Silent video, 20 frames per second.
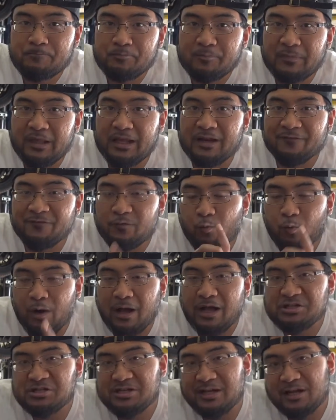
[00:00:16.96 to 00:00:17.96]
and if you
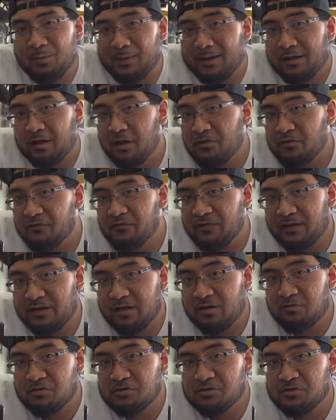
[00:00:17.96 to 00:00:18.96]
watch any of my other videos, you